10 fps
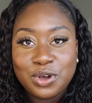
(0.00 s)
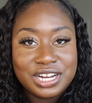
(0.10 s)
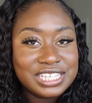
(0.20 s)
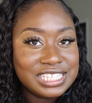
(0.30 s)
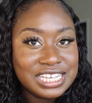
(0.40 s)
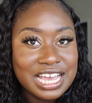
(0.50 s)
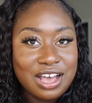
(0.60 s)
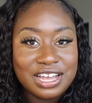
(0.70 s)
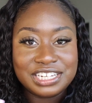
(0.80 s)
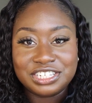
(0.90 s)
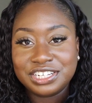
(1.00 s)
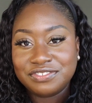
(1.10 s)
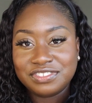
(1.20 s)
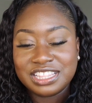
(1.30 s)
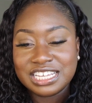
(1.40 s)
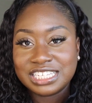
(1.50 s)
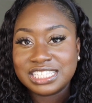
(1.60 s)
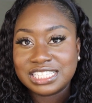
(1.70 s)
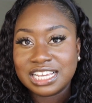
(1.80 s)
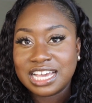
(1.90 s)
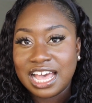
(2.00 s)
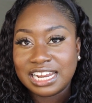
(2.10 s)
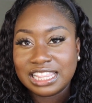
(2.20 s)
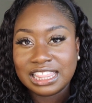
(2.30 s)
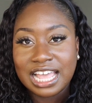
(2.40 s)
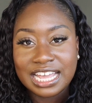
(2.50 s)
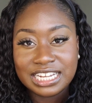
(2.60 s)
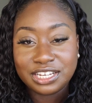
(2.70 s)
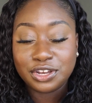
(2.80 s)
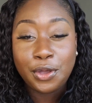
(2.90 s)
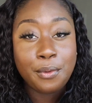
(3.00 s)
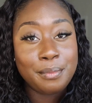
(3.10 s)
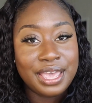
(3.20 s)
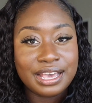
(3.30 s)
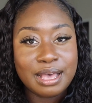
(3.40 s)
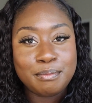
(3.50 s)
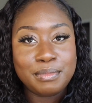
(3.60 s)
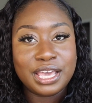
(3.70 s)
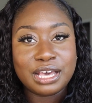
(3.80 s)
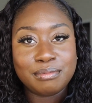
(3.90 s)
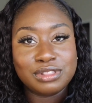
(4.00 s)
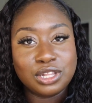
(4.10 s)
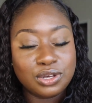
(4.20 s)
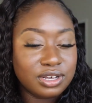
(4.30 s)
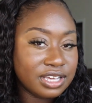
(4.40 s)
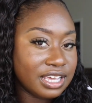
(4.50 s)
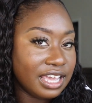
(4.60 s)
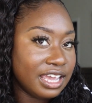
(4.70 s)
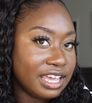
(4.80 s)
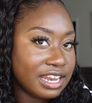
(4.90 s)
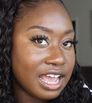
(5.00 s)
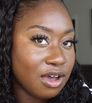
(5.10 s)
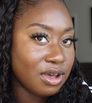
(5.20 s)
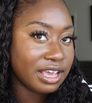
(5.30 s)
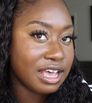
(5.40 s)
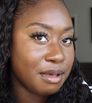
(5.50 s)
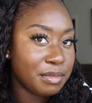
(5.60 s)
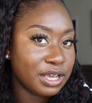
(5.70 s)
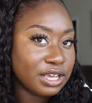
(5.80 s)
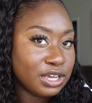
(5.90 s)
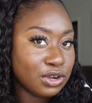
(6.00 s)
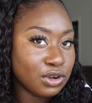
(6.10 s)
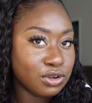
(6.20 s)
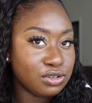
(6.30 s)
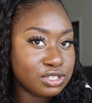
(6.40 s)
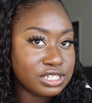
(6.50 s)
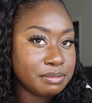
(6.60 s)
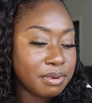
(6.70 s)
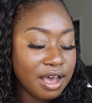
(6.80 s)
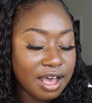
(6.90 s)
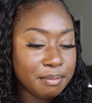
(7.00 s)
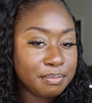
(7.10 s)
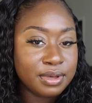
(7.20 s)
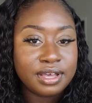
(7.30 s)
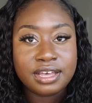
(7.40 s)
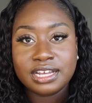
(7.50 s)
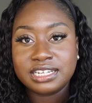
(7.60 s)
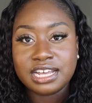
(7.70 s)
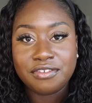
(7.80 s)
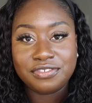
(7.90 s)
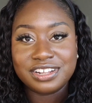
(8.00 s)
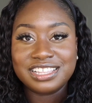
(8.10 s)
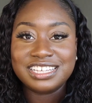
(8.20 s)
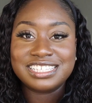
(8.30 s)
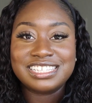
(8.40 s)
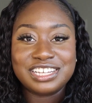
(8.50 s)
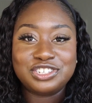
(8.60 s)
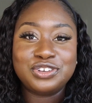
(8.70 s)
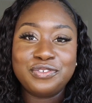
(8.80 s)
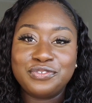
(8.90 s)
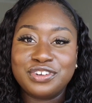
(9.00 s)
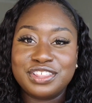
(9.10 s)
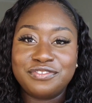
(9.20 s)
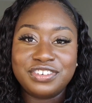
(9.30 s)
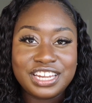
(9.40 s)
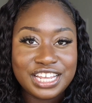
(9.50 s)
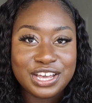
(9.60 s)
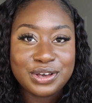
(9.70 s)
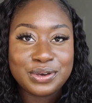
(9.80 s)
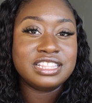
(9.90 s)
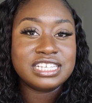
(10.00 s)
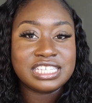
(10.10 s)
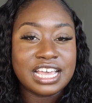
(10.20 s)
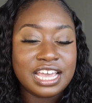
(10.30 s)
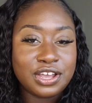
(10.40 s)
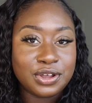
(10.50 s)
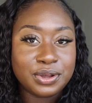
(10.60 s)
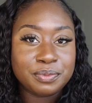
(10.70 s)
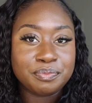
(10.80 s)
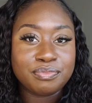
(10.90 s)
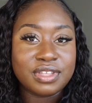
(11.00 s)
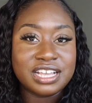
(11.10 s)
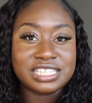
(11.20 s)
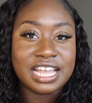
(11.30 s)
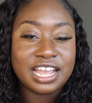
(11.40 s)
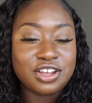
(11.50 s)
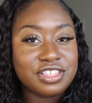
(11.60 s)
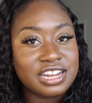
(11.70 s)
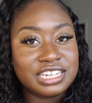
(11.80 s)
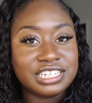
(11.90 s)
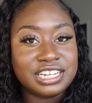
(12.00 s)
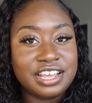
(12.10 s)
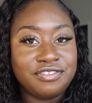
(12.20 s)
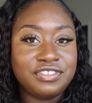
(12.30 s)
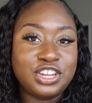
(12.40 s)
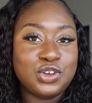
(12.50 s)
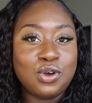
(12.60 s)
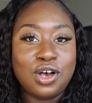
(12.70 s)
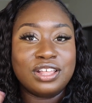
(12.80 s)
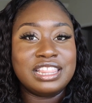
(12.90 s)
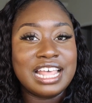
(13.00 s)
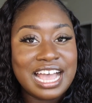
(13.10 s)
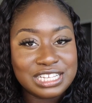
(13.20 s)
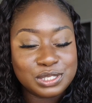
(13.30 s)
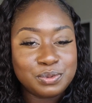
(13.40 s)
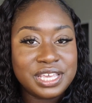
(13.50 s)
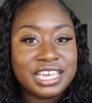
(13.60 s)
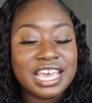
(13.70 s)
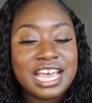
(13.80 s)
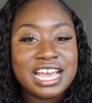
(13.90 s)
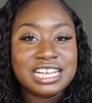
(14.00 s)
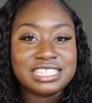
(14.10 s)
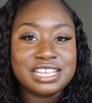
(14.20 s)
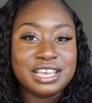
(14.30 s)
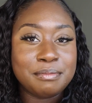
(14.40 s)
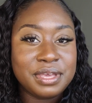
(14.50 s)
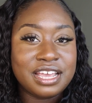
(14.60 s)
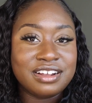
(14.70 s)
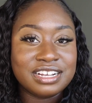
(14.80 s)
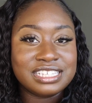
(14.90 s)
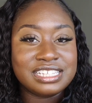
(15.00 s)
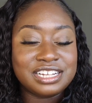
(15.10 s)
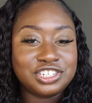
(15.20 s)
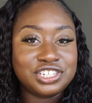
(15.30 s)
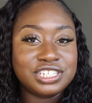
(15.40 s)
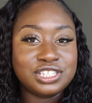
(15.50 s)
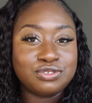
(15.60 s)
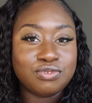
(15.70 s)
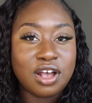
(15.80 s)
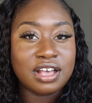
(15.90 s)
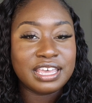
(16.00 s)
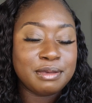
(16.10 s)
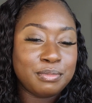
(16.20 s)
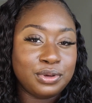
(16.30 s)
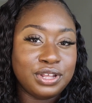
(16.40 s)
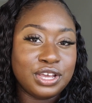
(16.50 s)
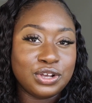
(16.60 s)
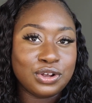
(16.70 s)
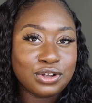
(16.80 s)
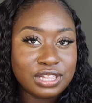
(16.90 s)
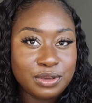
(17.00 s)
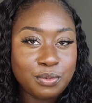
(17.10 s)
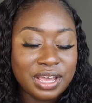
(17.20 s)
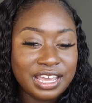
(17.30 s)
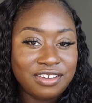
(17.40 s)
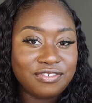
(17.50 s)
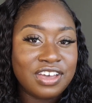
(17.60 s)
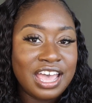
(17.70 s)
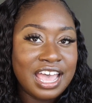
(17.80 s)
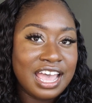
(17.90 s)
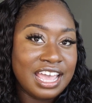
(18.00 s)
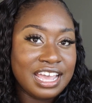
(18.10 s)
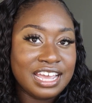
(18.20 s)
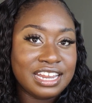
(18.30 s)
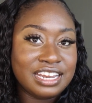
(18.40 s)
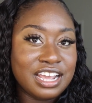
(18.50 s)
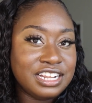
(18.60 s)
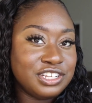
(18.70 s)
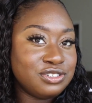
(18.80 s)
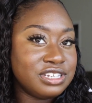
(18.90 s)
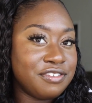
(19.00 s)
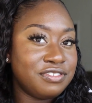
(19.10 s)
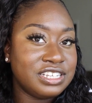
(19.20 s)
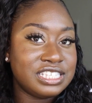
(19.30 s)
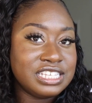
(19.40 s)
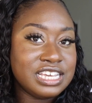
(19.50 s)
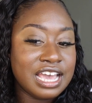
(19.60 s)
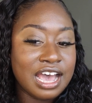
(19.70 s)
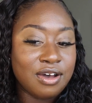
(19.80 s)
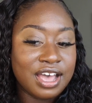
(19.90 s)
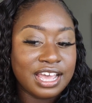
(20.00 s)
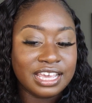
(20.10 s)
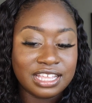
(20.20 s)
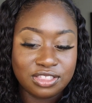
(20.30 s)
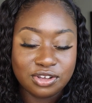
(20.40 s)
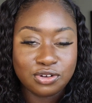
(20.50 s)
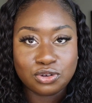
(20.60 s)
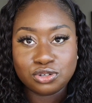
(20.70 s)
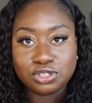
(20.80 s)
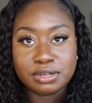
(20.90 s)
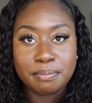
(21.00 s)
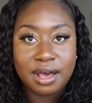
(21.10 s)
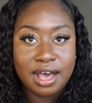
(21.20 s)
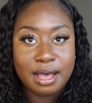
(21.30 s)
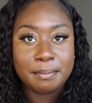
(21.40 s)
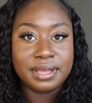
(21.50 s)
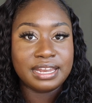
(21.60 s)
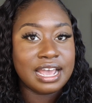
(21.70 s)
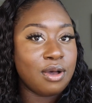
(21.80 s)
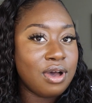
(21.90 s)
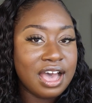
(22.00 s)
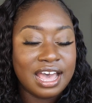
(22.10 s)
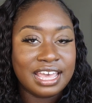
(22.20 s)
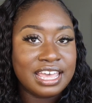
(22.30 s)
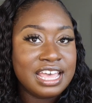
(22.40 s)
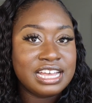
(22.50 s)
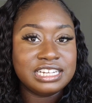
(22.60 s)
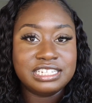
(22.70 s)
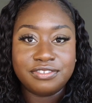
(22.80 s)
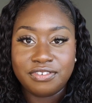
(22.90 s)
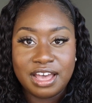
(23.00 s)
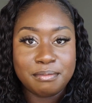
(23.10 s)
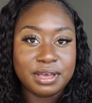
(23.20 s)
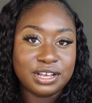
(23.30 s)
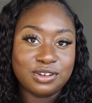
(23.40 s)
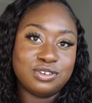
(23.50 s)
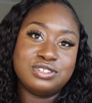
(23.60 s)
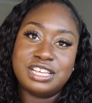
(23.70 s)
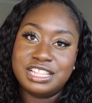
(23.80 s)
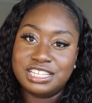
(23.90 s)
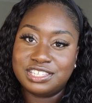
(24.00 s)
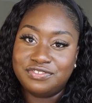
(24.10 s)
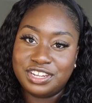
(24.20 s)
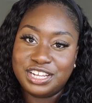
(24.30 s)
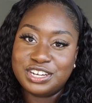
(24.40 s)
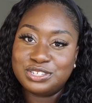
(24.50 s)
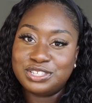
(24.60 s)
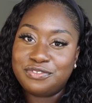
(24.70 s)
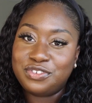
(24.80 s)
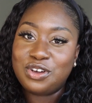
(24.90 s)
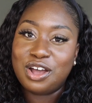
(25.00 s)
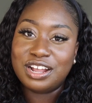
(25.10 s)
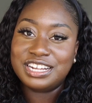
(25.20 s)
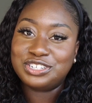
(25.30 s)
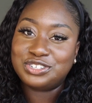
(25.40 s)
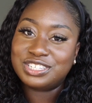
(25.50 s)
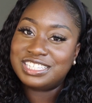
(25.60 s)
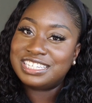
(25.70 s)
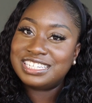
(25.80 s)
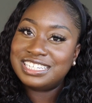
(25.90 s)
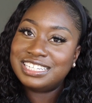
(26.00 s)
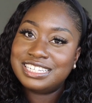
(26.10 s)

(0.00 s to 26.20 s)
want to see how I achieved this kind of light, no makeup look and how I got my curls to pop, definitely stay tuned for the video. This hair is the hair that I did a video on last week. It's the Yummy Hair Extensions Raw Cambodian Curly Wave, and you'll definitely see how I get the curls to pop and how I define my curls in this video. So if you are interested,